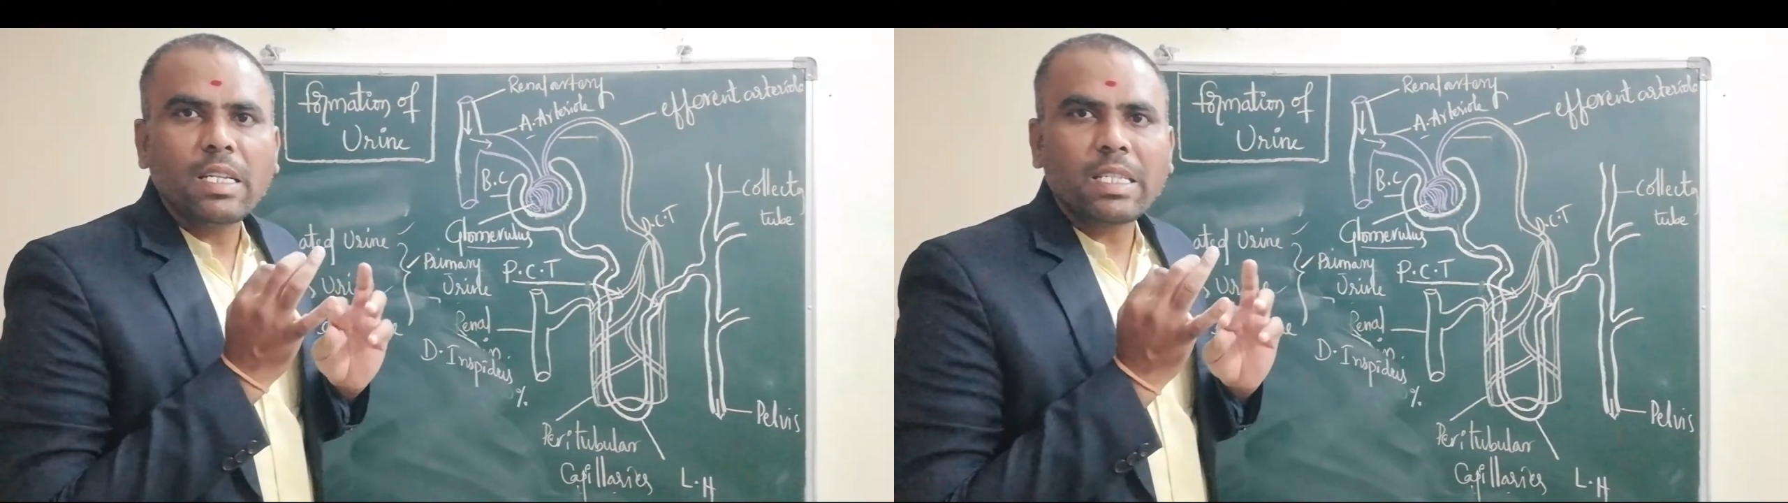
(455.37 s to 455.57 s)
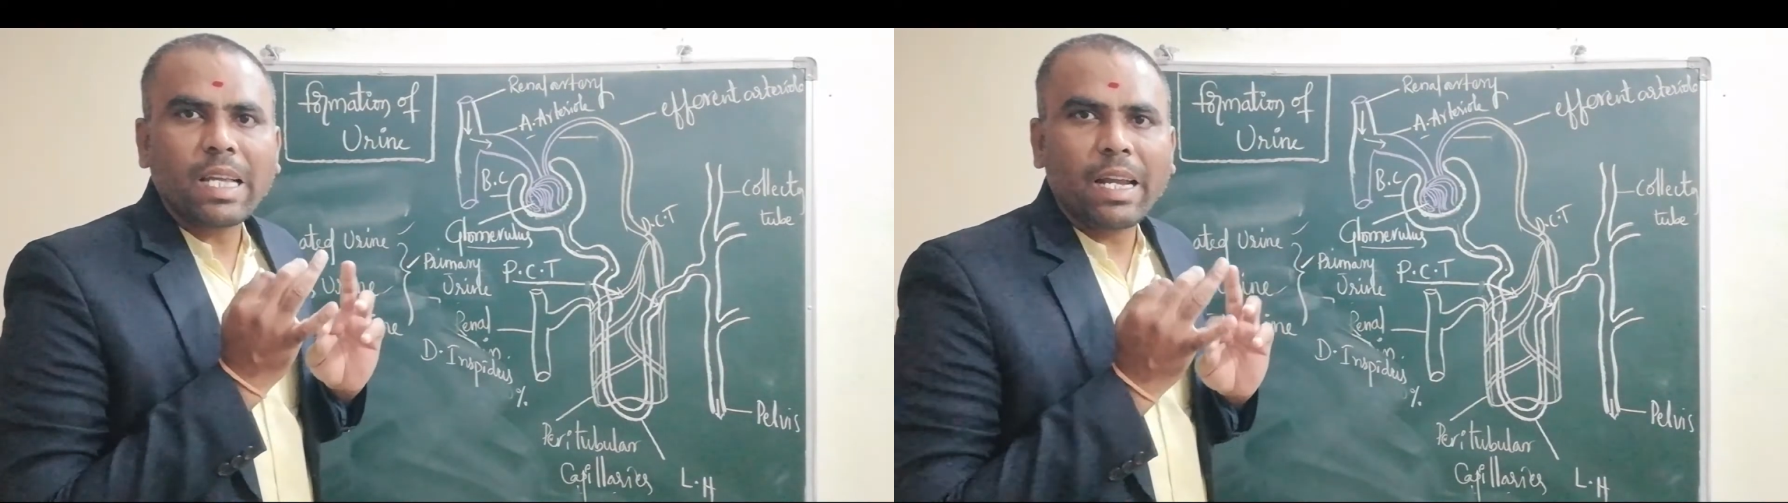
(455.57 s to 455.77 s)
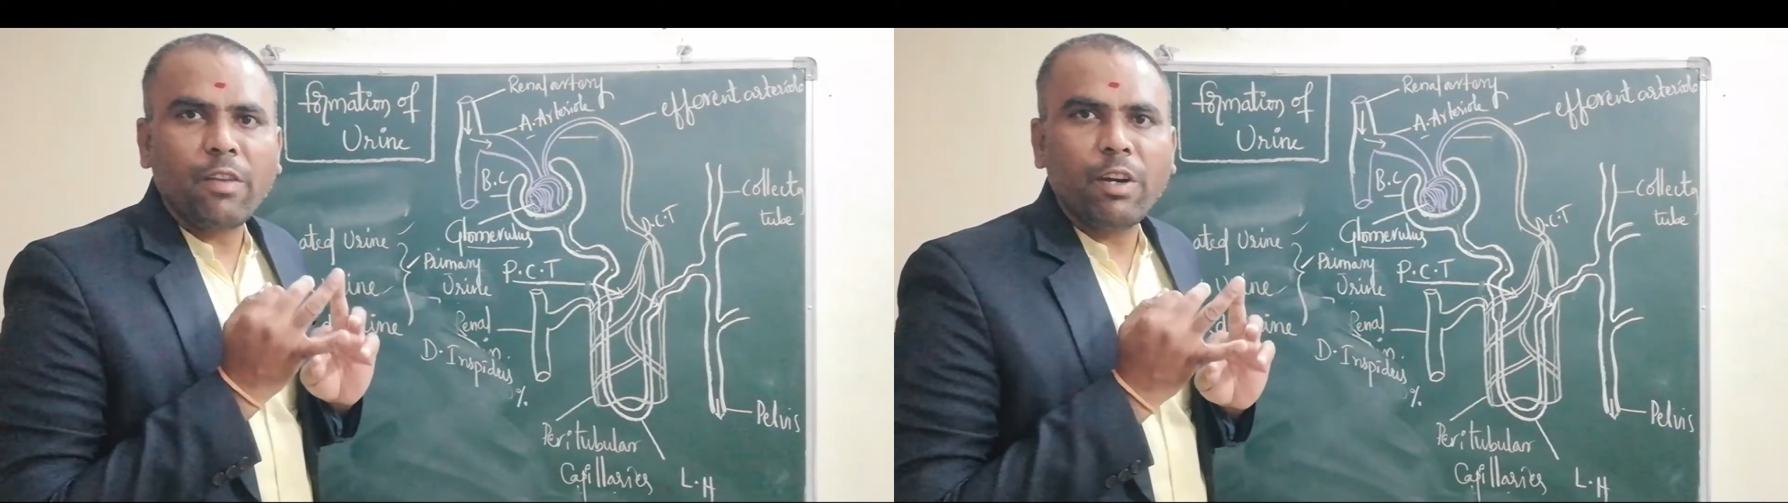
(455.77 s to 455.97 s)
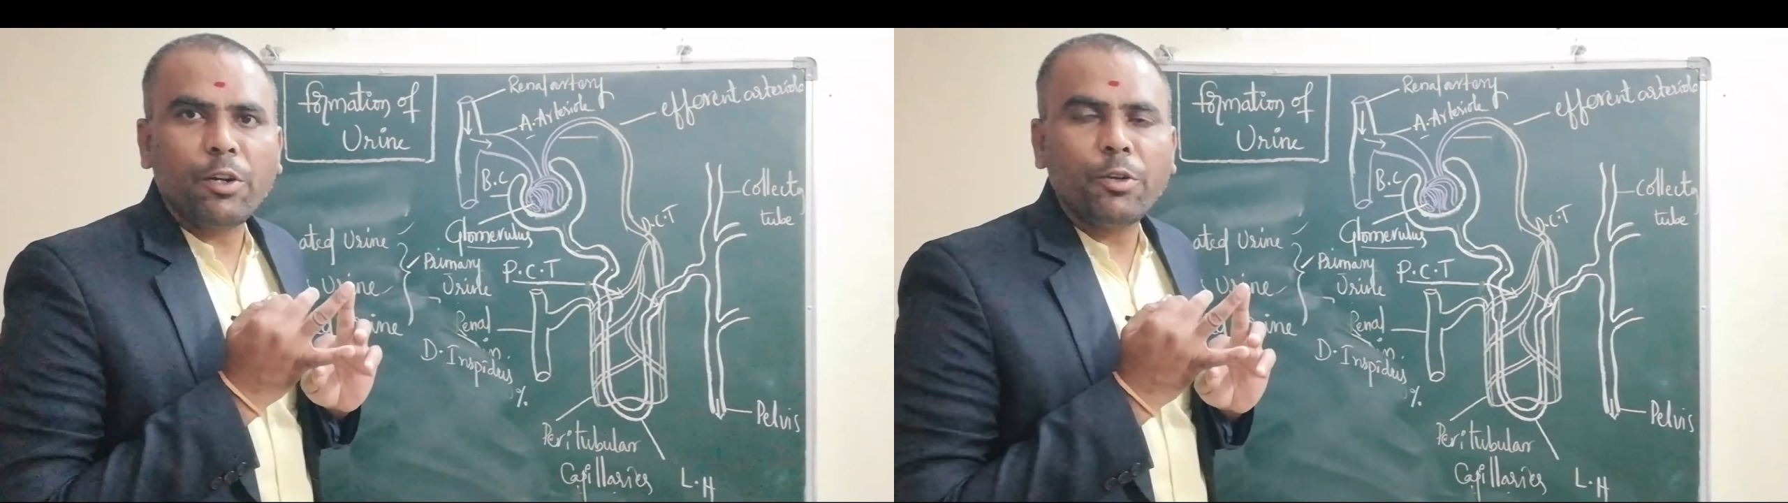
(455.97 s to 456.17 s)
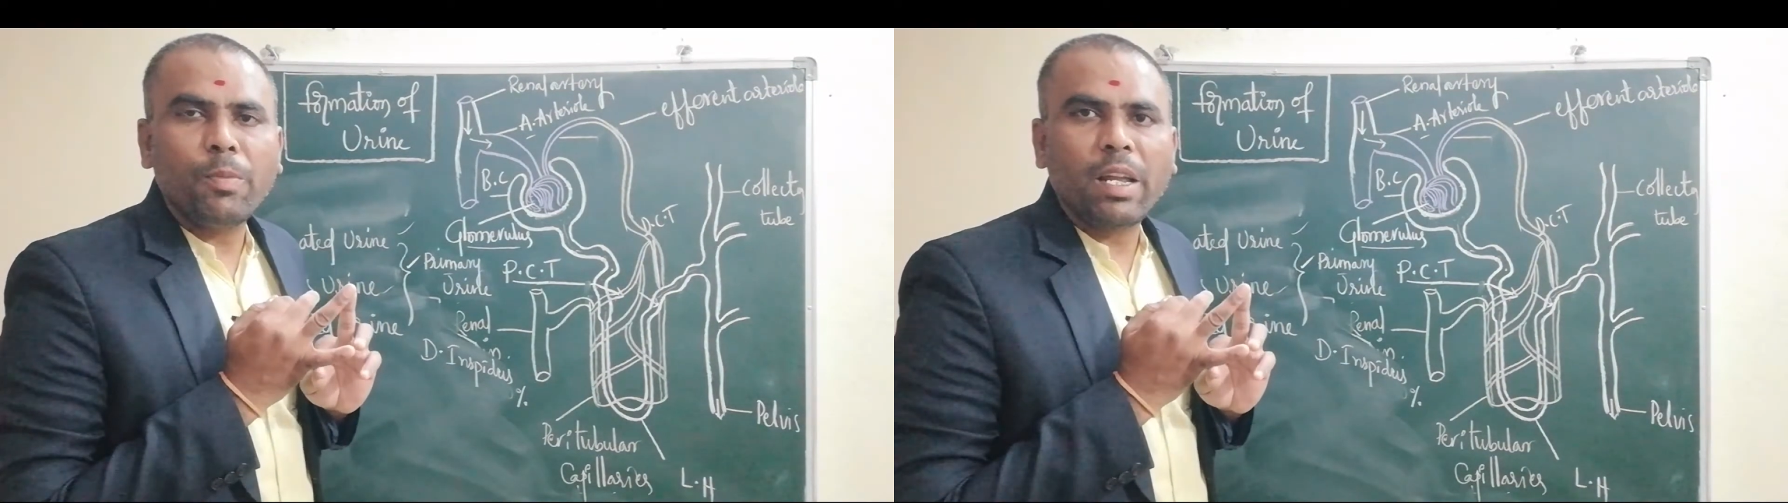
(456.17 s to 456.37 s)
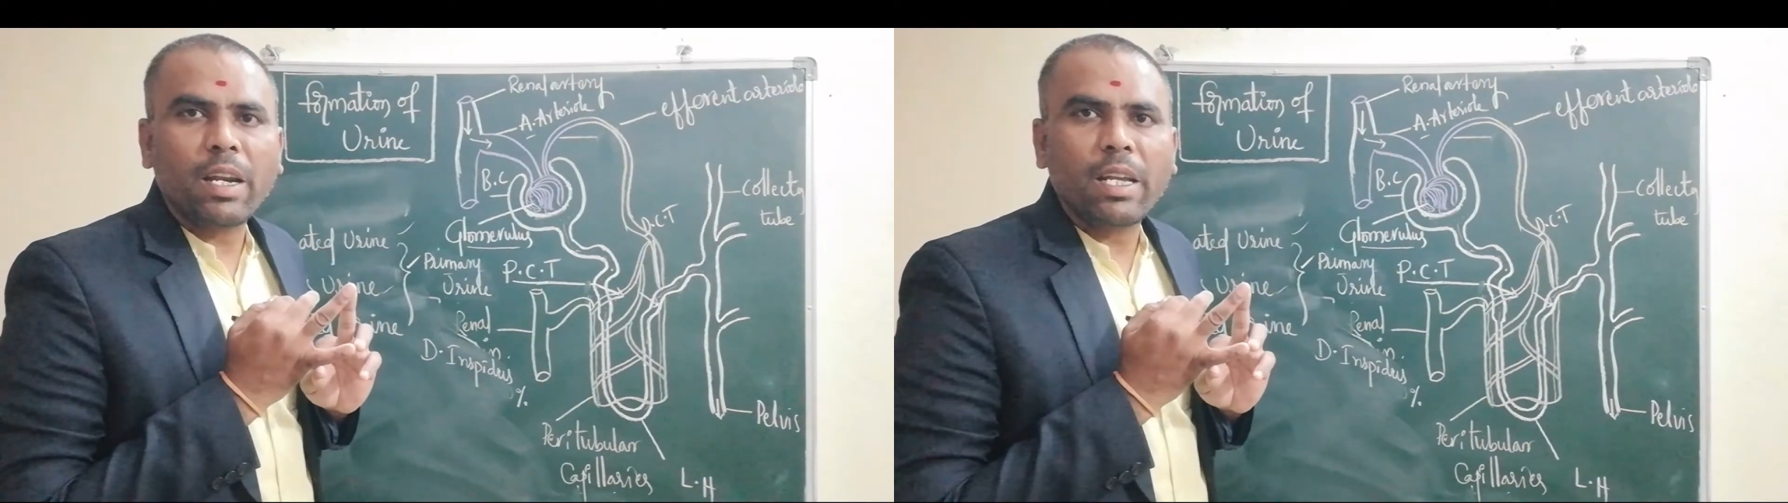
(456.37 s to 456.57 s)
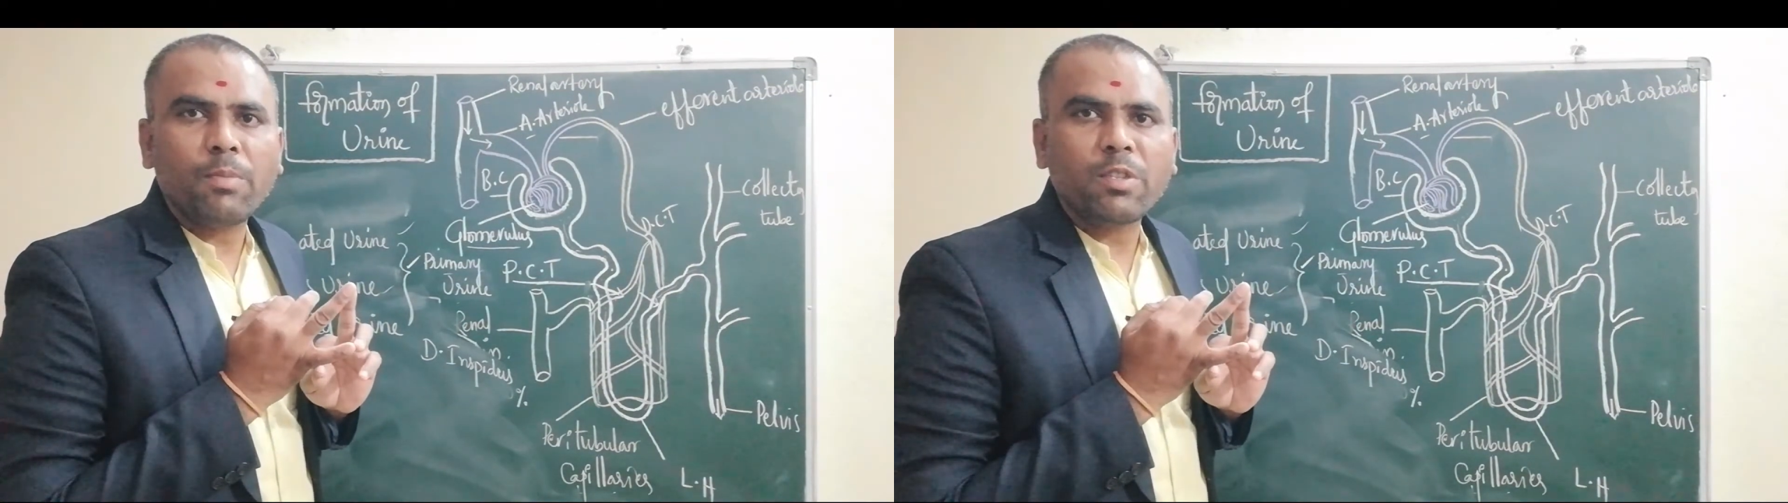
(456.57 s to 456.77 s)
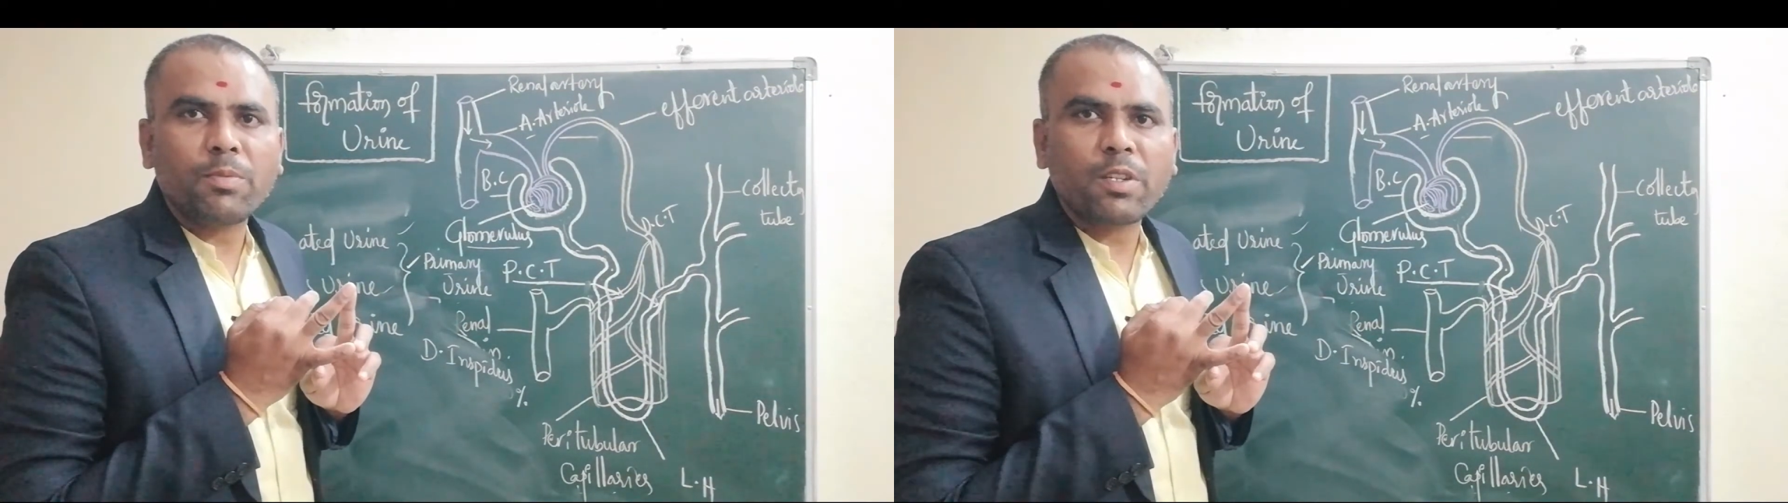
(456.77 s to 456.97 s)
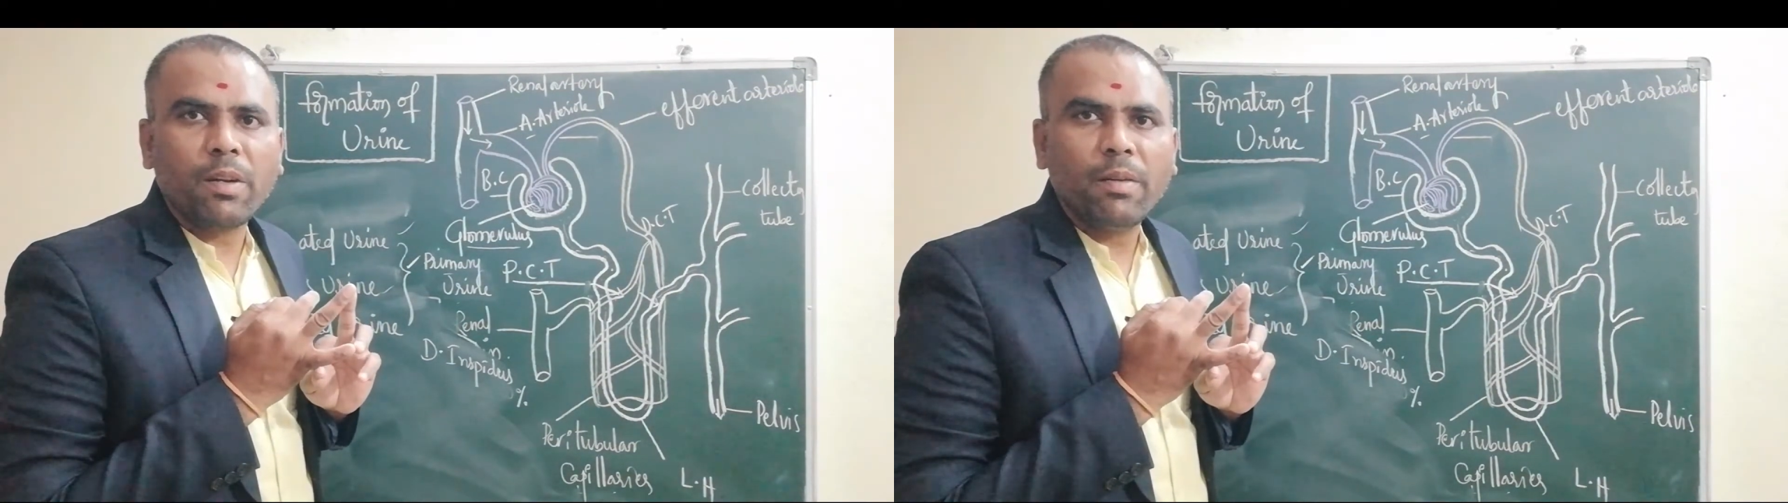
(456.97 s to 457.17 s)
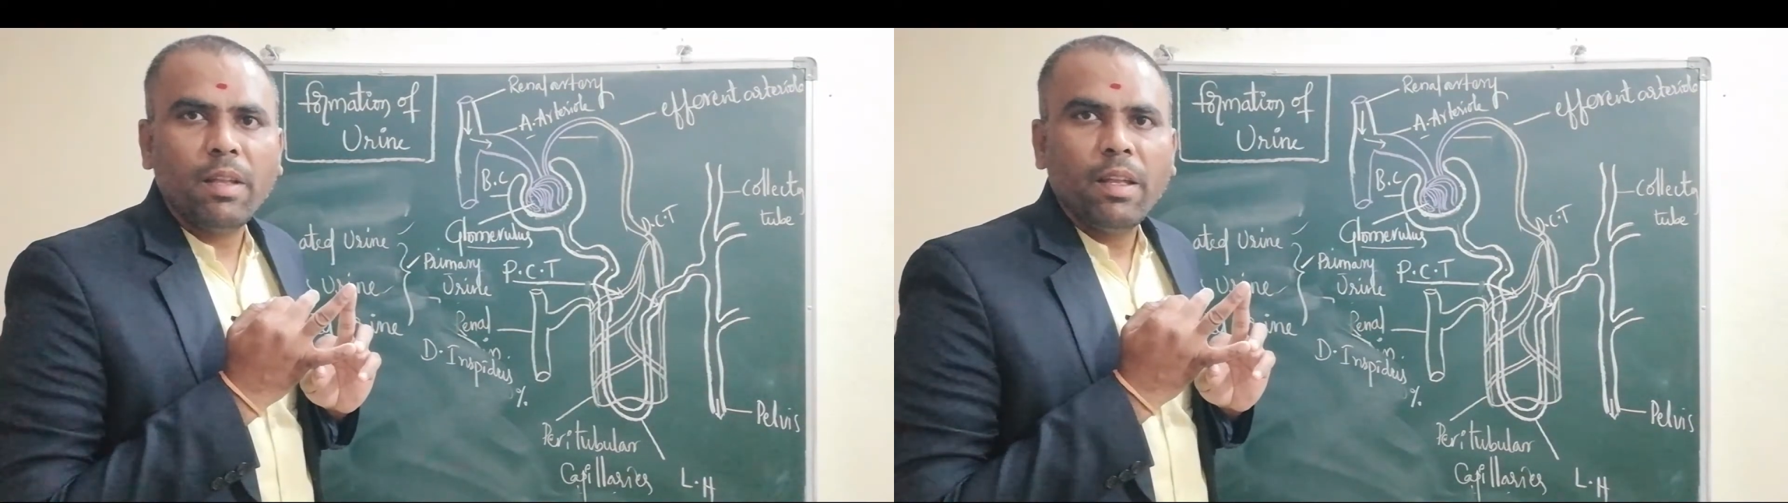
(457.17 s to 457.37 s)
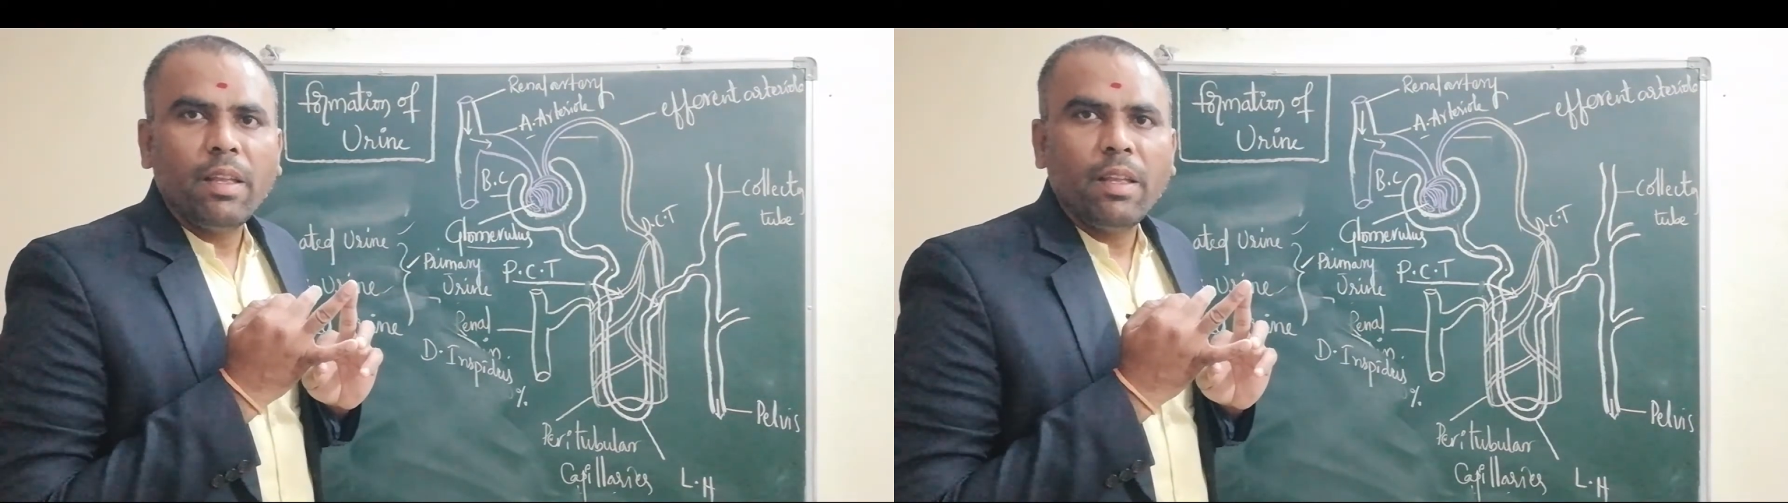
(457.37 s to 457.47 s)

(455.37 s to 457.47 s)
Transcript: second one tubular reabsorption,